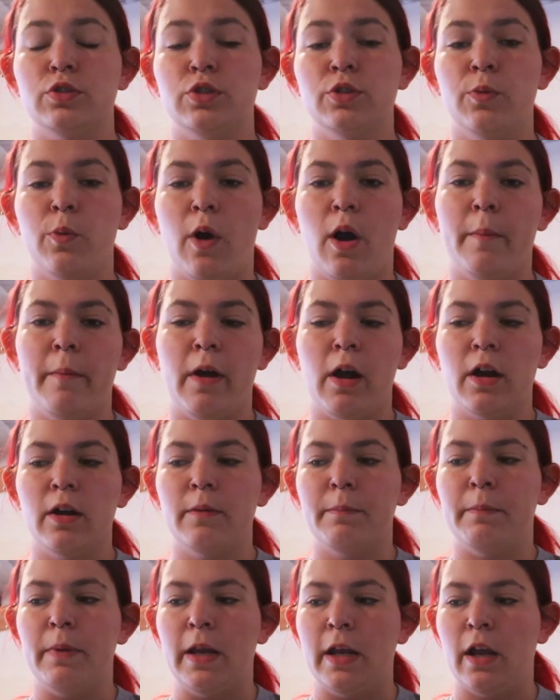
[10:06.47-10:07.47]
to Walmart
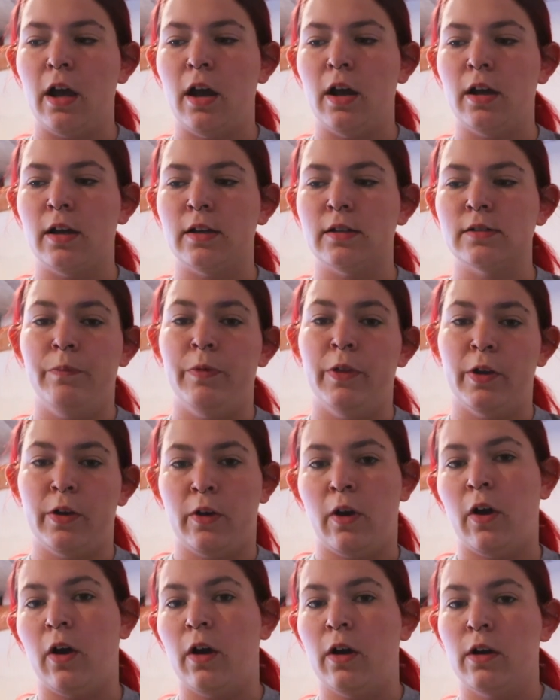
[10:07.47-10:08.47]
because the
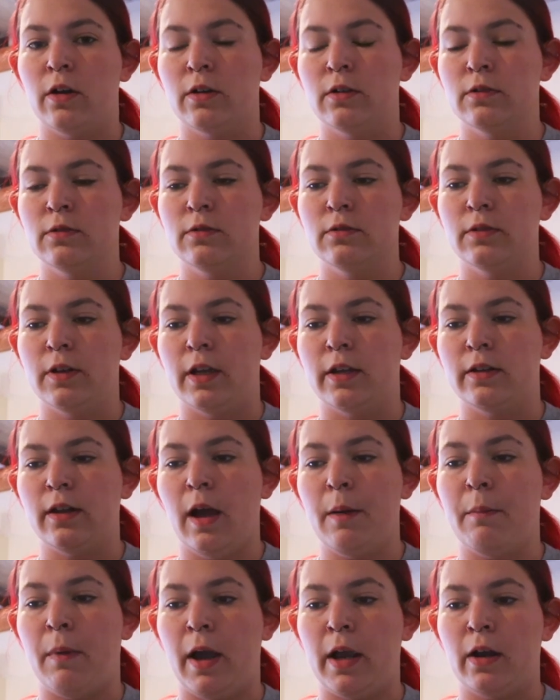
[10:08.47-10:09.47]
car, like
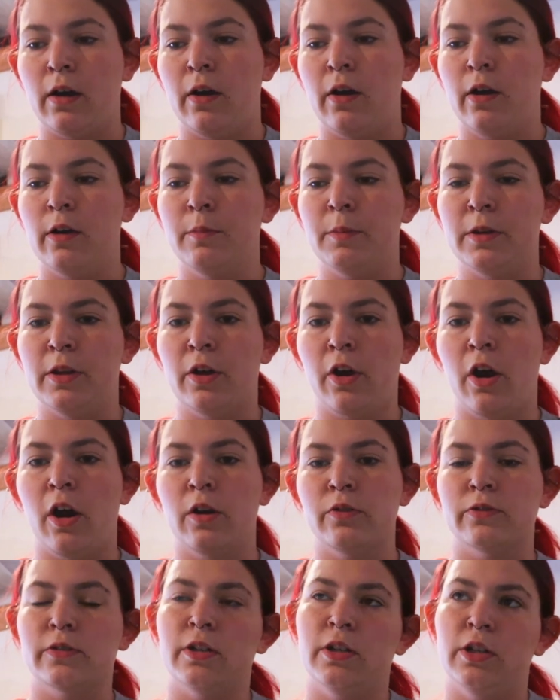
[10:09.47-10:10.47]
not my car, but the car I
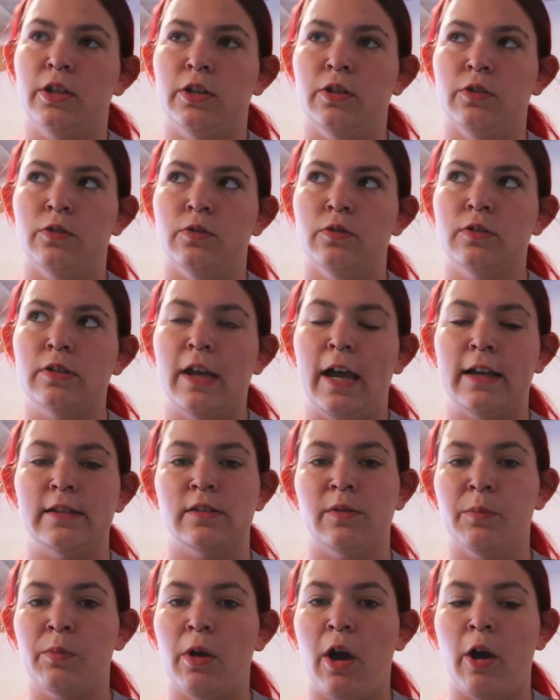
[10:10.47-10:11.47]
was going to use had
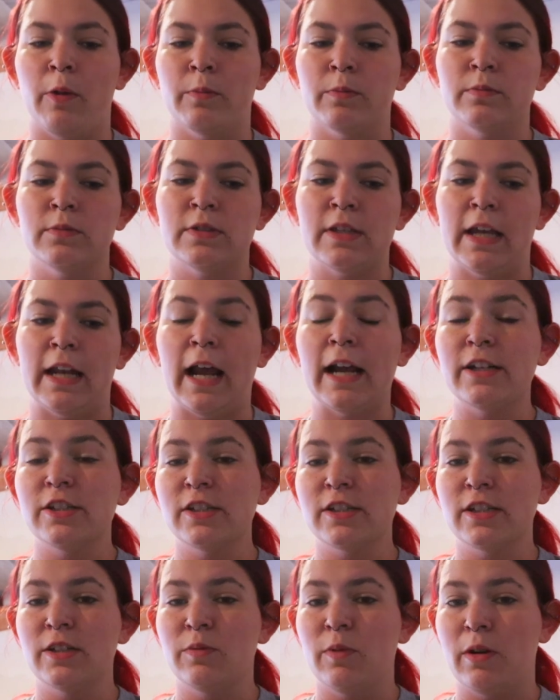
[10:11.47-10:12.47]
some problems and I
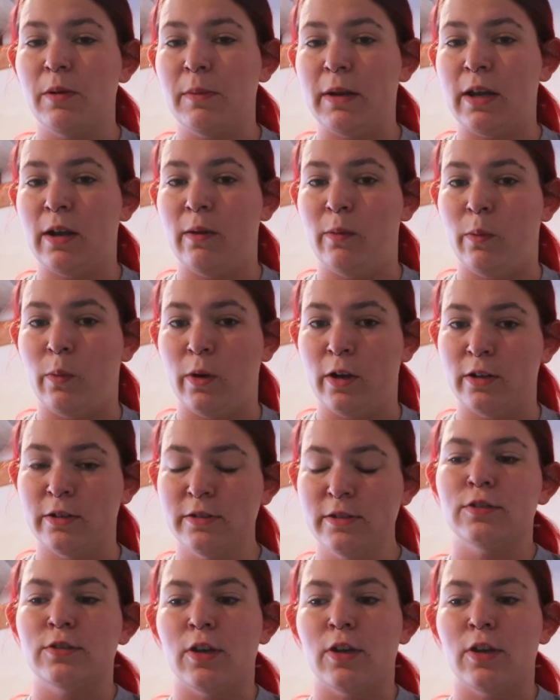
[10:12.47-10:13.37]
just didn't want to make it worse.